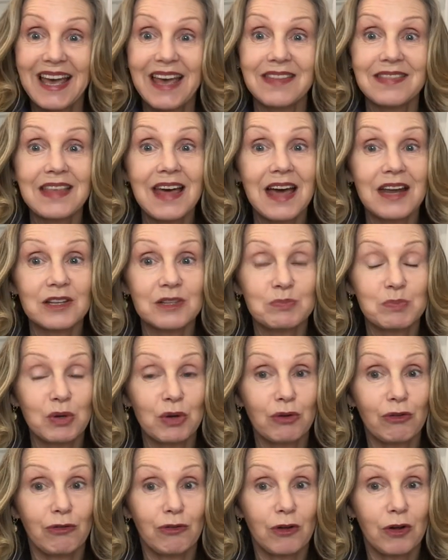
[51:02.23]
And that is
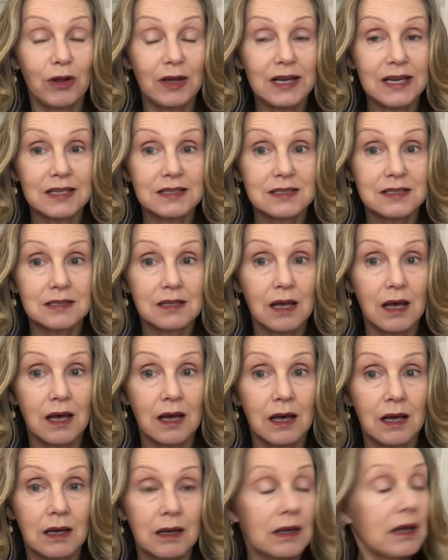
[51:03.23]
beautiful. It's
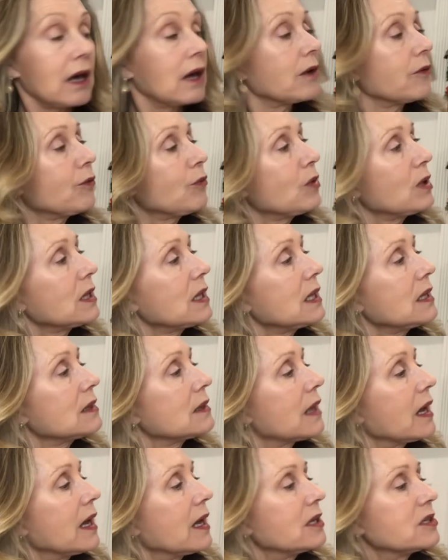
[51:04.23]
uh, got a really
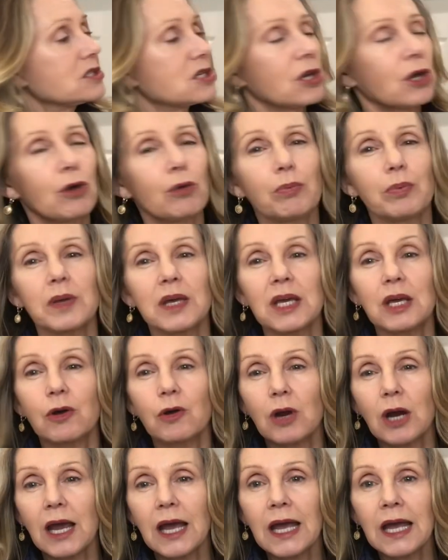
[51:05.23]
light taupey
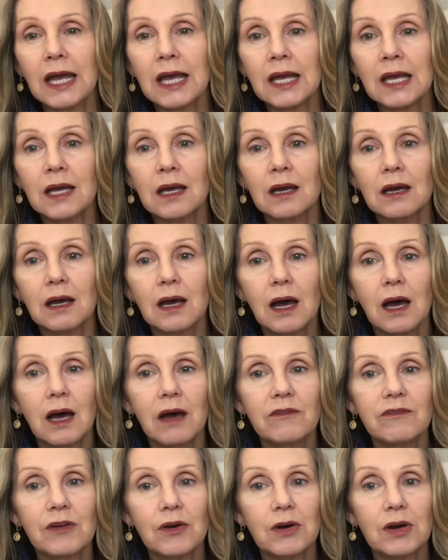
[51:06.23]
gray,
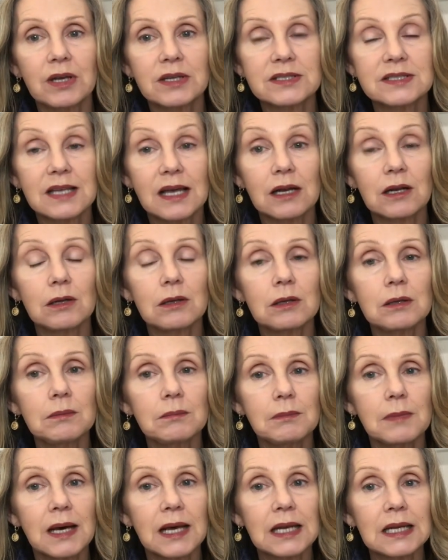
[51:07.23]
uh, very
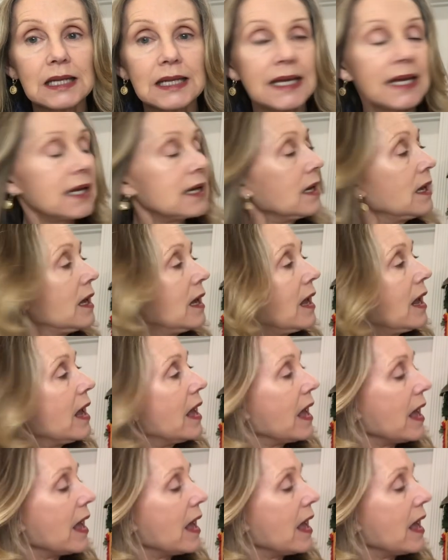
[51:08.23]
subtle modeling.